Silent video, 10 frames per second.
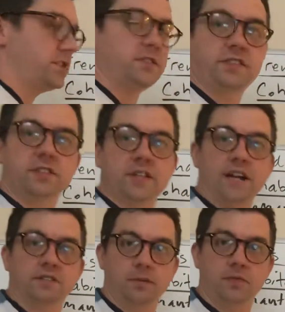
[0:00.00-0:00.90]
is the
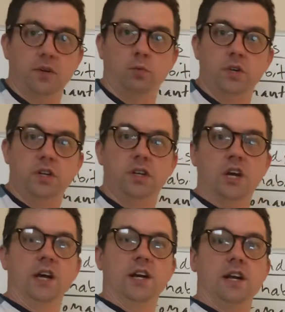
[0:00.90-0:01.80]
exact same thing. We
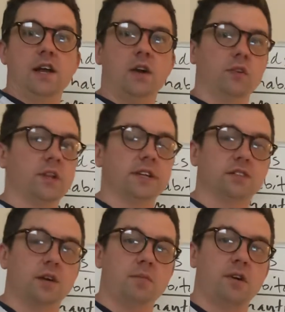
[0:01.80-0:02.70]
not only like to
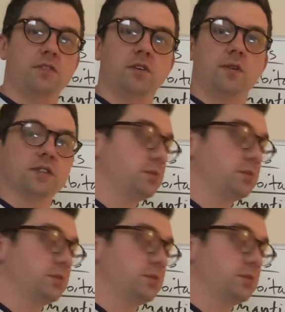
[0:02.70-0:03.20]
get married in the U.S., we